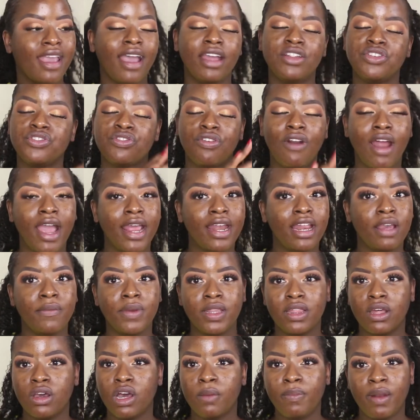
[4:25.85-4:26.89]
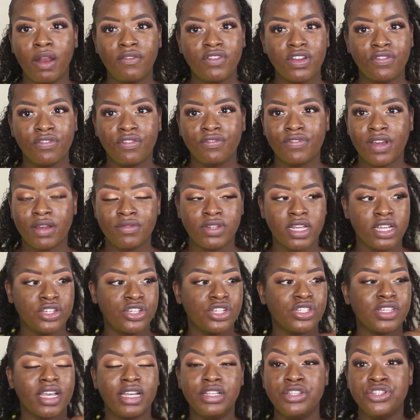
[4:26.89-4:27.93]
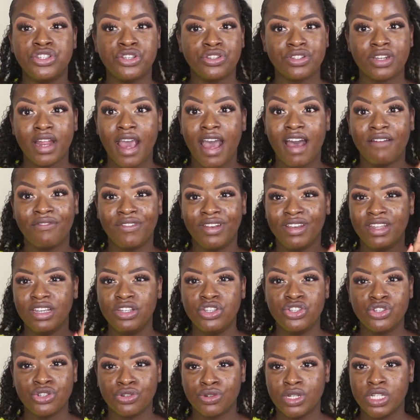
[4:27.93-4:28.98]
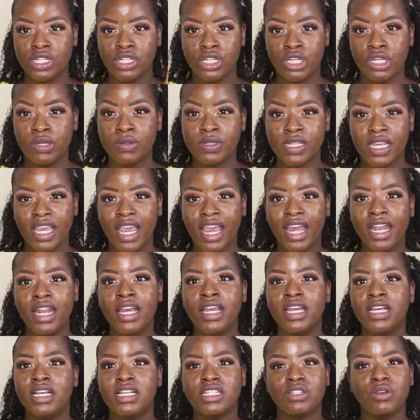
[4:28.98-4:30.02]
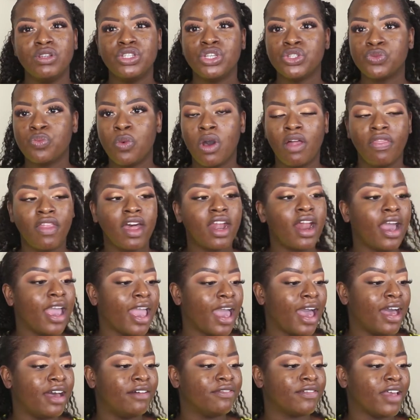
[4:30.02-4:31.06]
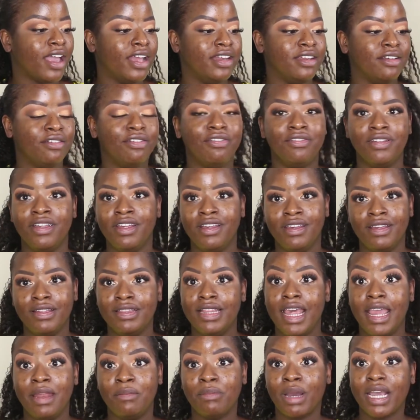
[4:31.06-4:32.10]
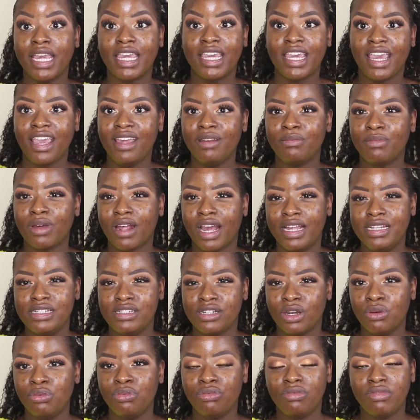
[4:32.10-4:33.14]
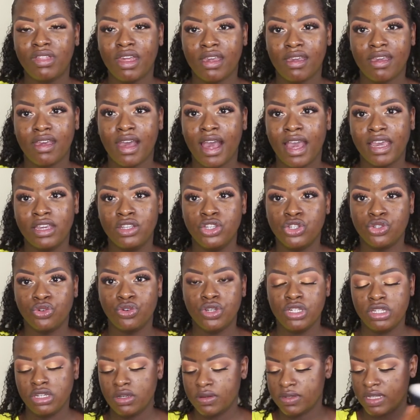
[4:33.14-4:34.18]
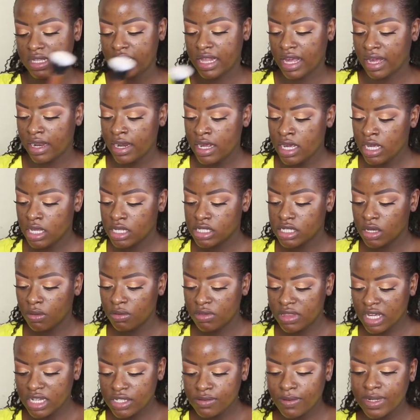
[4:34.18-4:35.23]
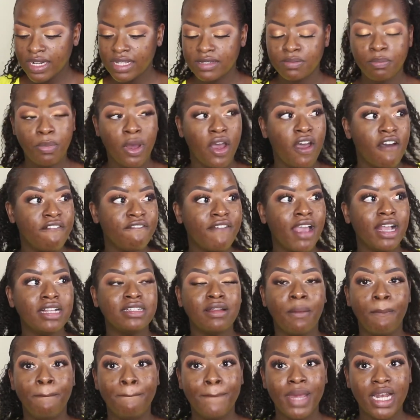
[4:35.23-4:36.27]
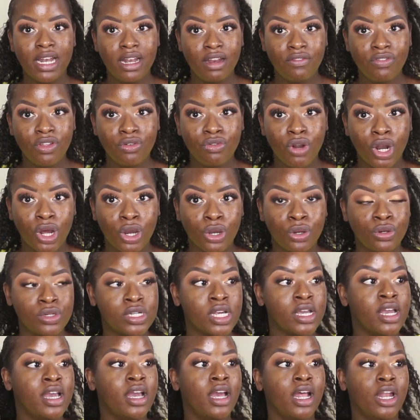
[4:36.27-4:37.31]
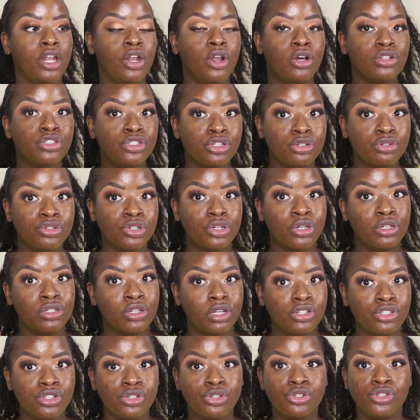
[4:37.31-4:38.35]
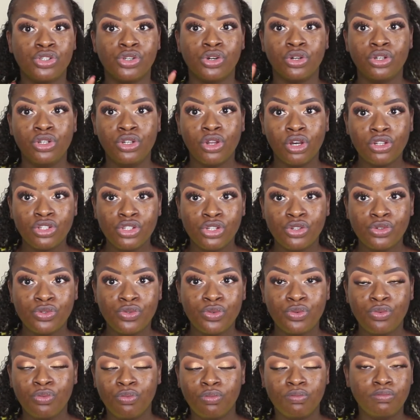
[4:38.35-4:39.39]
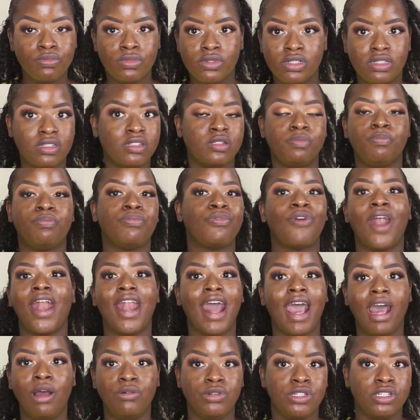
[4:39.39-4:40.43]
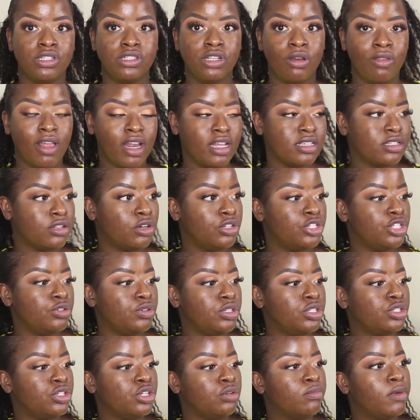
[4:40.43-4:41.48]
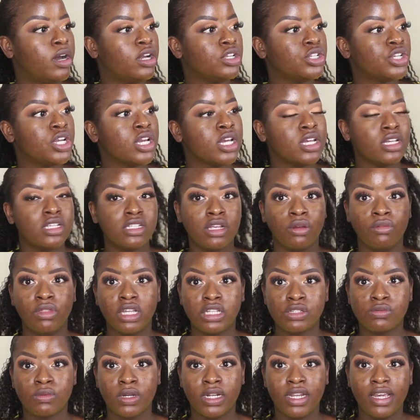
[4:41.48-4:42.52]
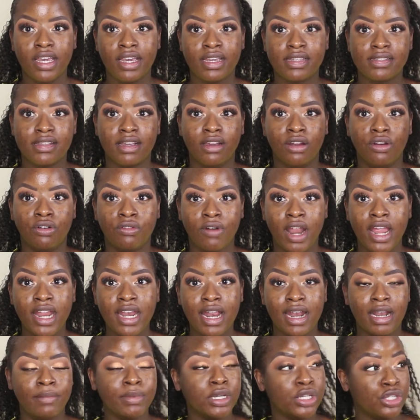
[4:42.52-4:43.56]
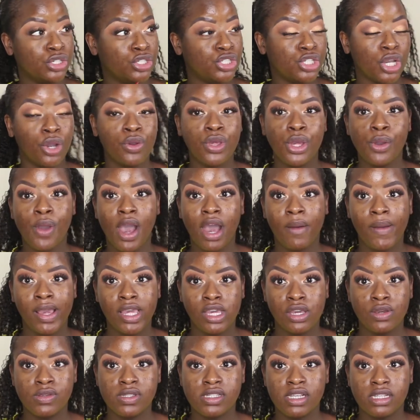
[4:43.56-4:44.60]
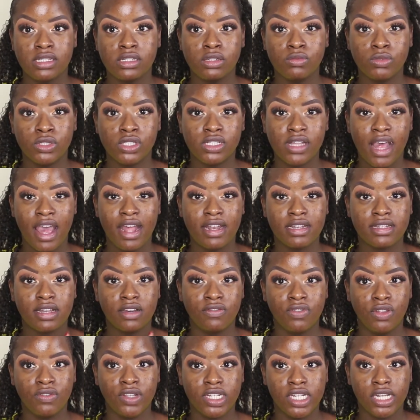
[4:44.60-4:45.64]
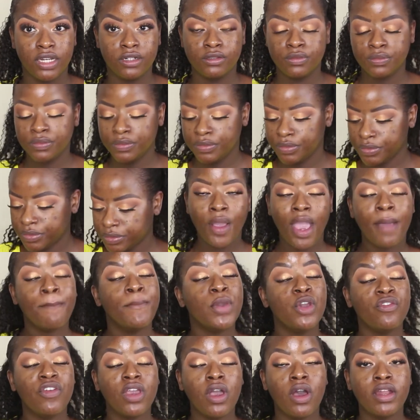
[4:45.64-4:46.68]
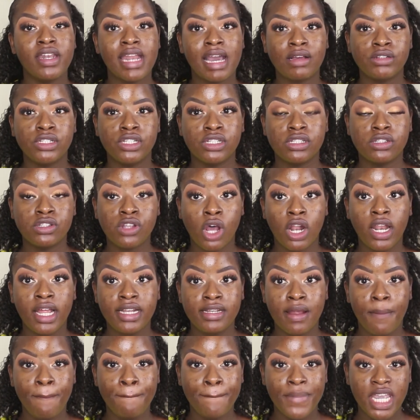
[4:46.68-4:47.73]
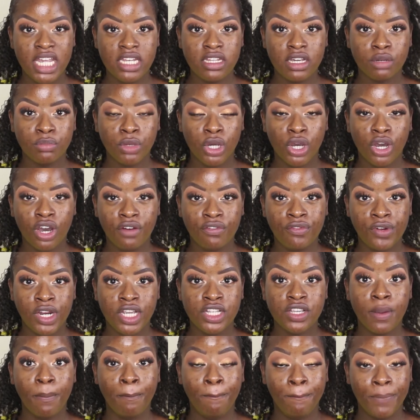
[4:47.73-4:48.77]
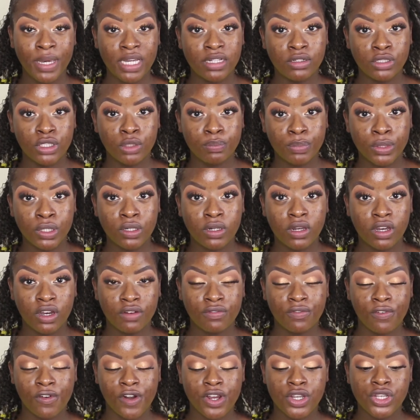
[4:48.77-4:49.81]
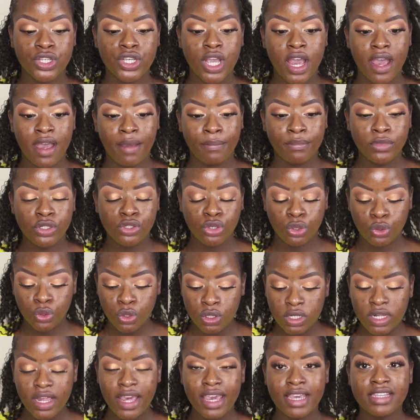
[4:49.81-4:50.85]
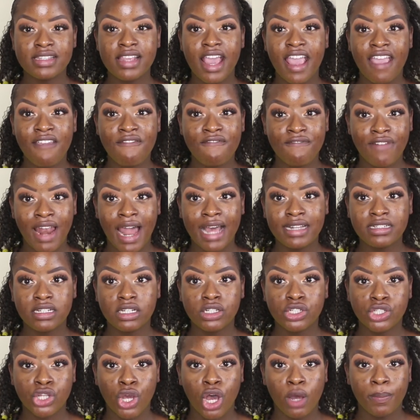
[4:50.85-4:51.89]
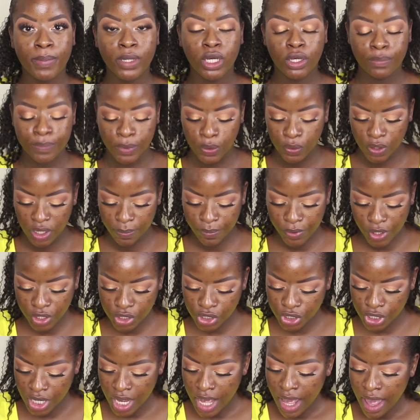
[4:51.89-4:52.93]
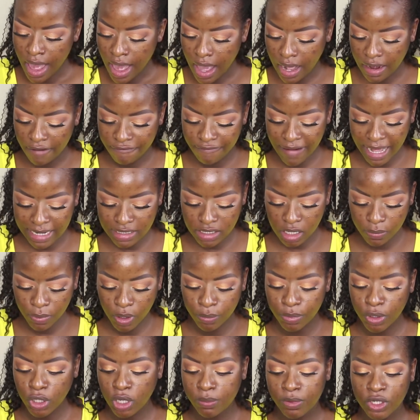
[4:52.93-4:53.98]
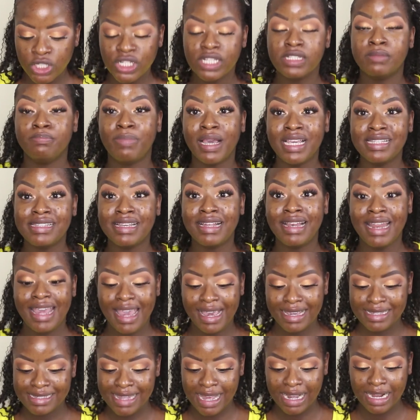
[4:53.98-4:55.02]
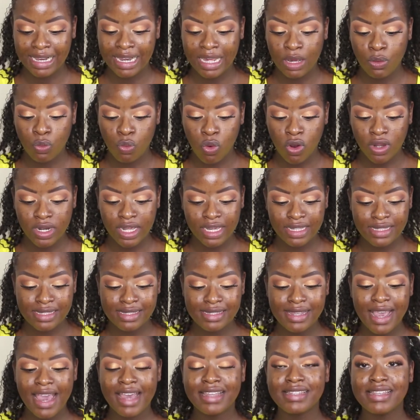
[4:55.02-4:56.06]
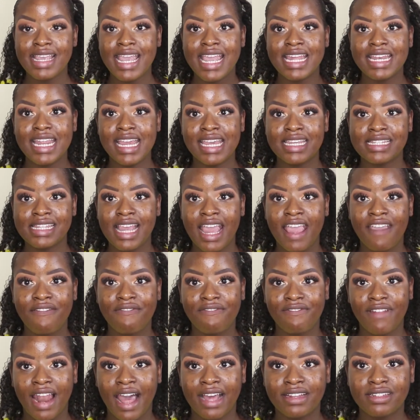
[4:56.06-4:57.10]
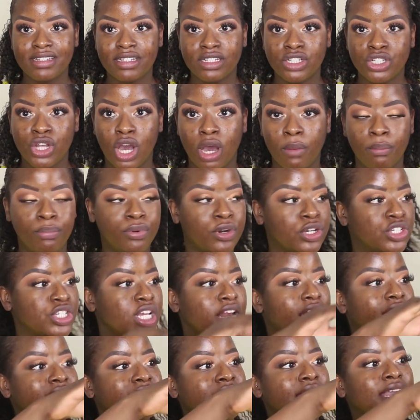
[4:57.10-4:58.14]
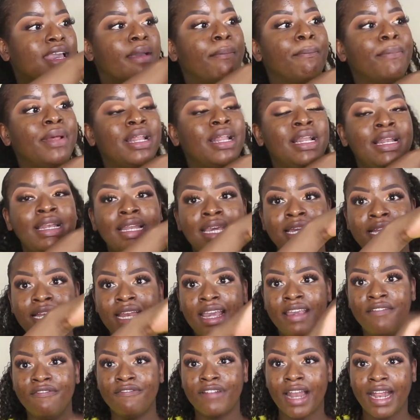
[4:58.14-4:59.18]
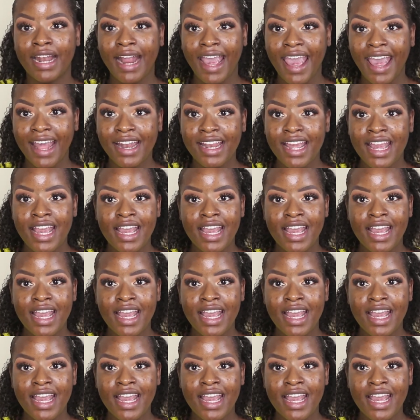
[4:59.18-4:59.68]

I tried it with a couple of different foundations, I just haven't enjoyed using it. So it's just one that I have kind of in my kit, but I don't think I enjoy using that. So this one is perfect, middle of the road, not too tall, not too short, not too spread out so that it's not doing too much. So this one is great, and I'm going to show you how I use this towards the end of the video. Okay, moving on now to solid medium coverage, buildable coverage tool is a flat top kabuki brush. And flat top kabuki brush is basically exactly what it says. It is a flat top brush. It has a completely flat head.